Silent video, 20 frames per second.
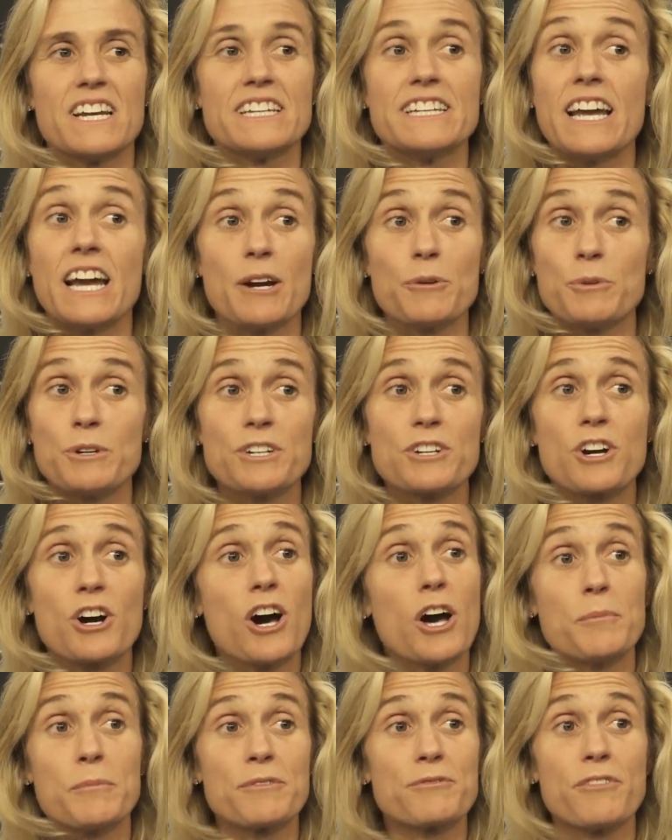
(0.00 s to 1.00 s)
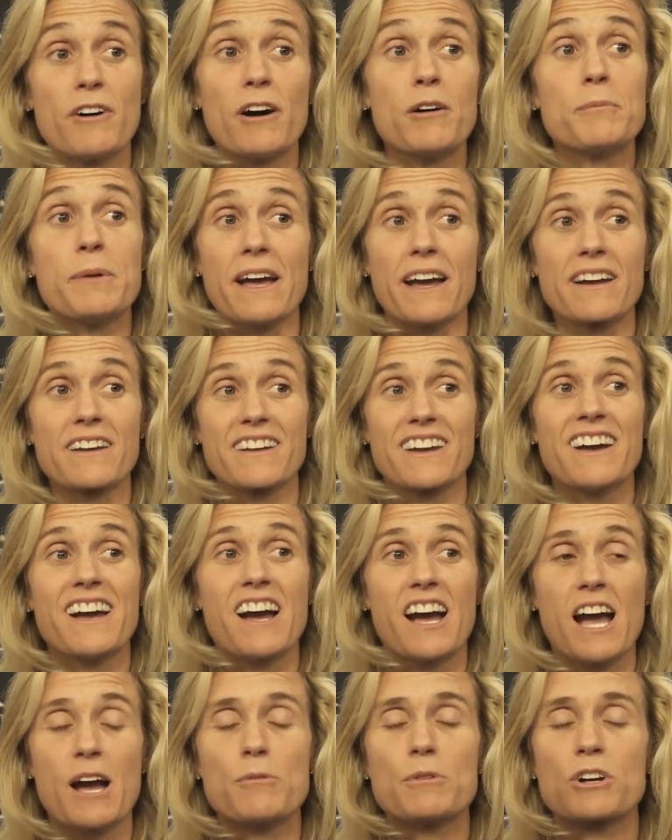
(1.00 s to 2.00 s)
Yeah, I wouldn't call him a fallback.
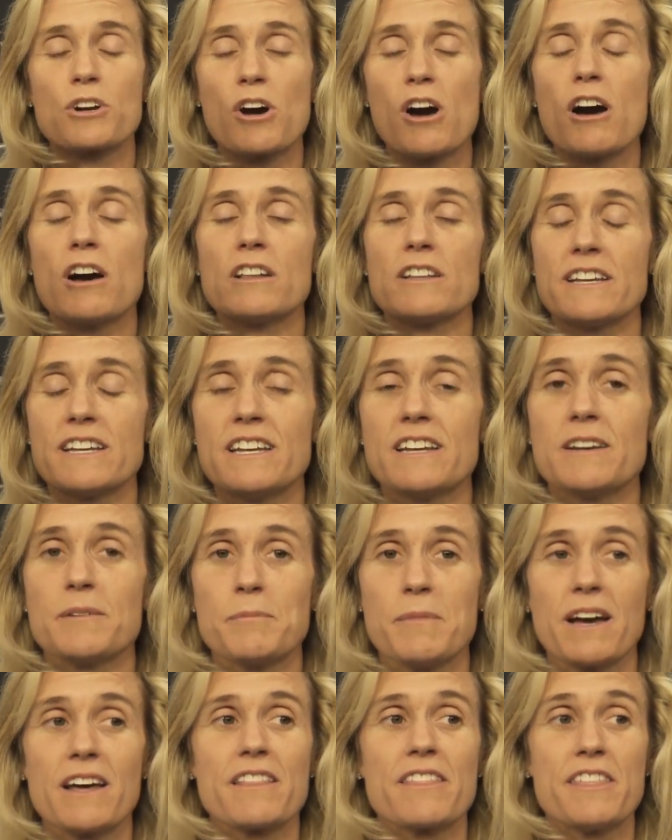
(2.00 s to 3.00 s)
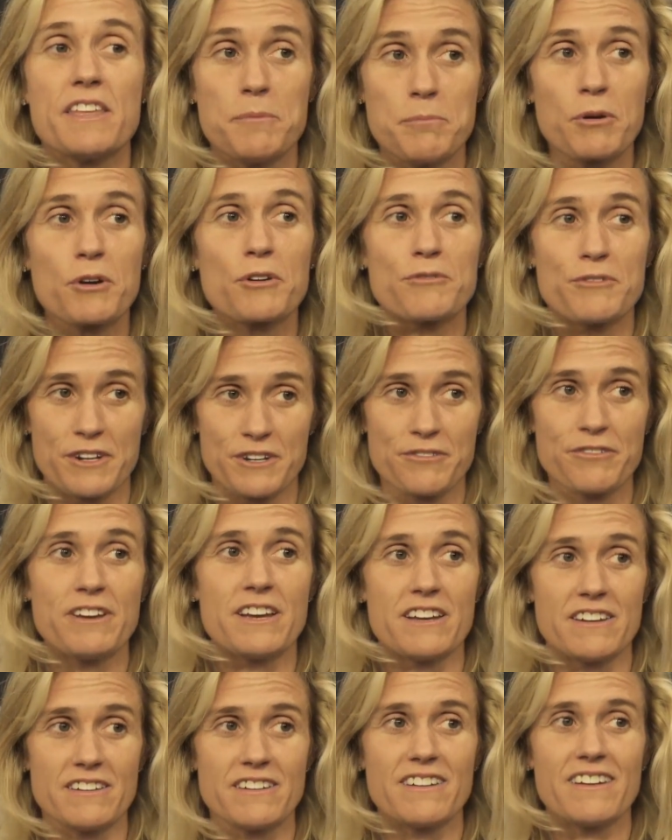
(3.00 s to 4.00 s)
I would call him the perfect
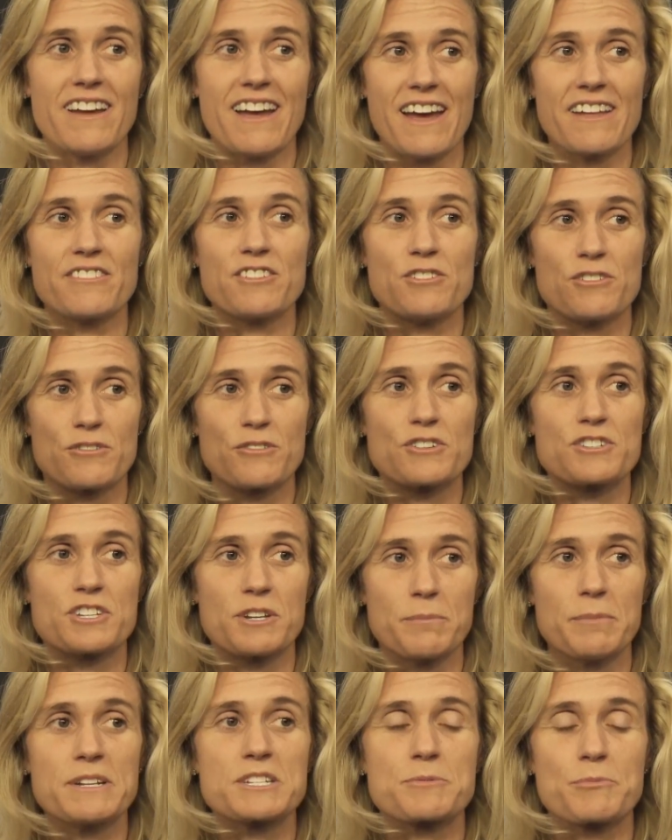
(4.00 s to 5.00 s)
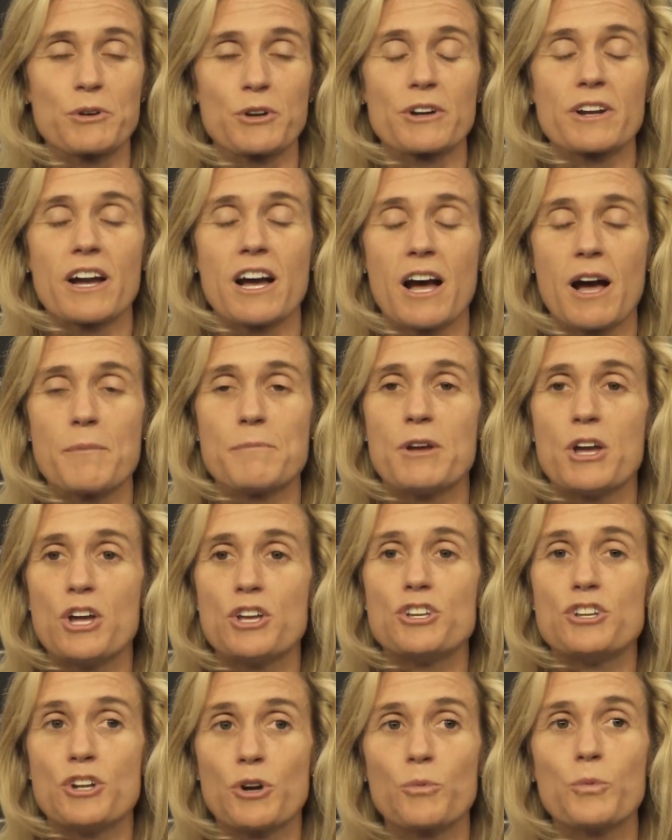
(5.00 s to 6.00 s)
fit at the University of Pittsburgh.
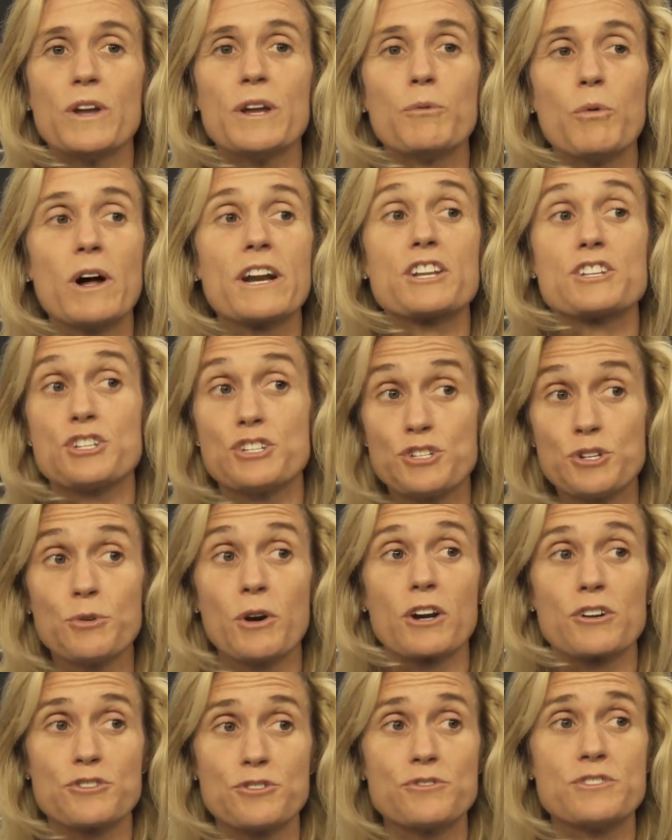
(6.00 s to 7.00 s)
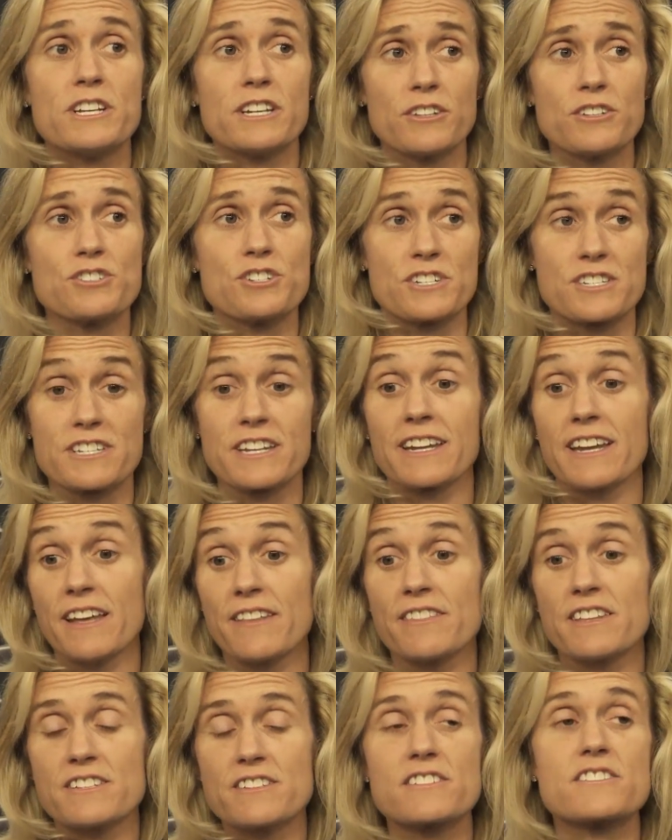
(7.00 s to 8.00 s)
You know, we wanted to do our due diligence.
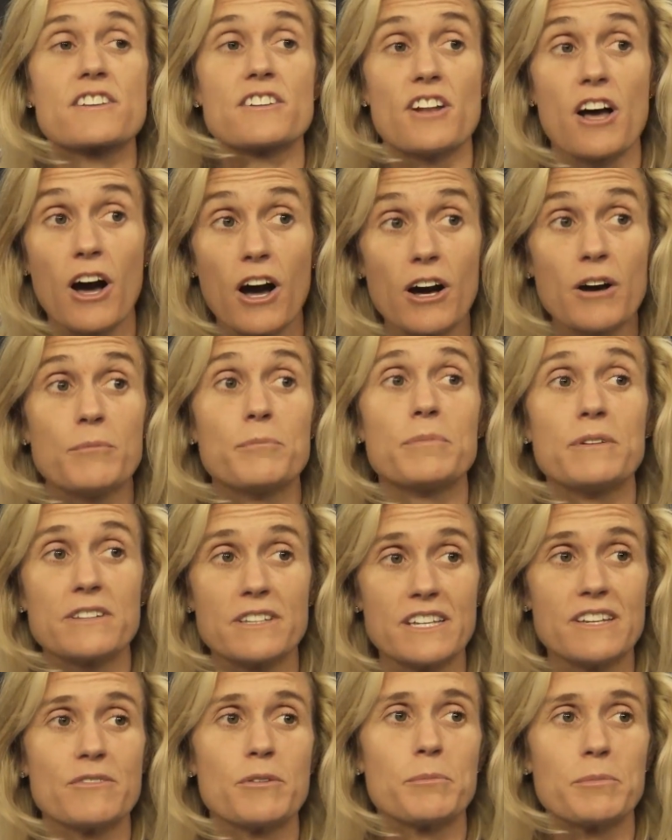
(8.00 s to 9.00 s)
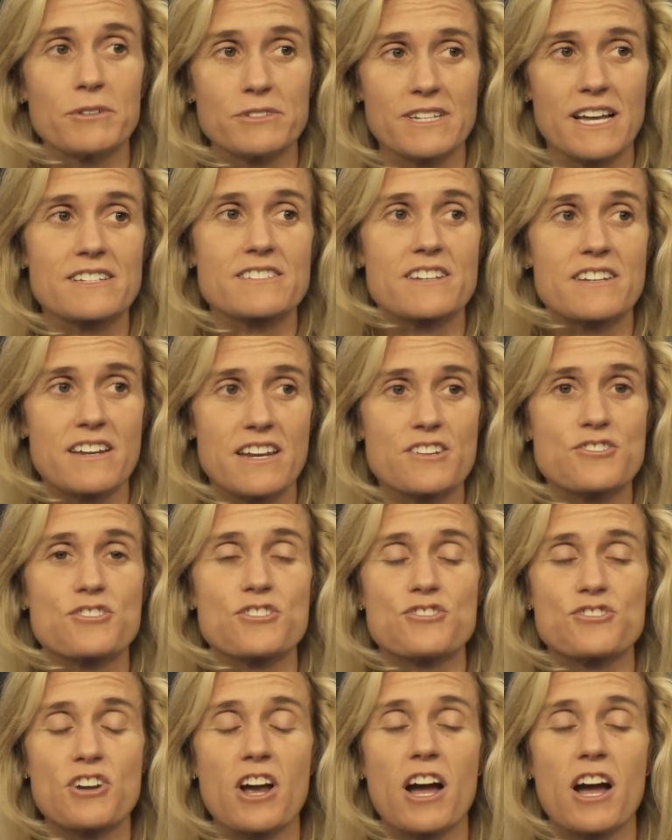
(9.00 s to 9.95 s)
Again, this is an unbelievable destination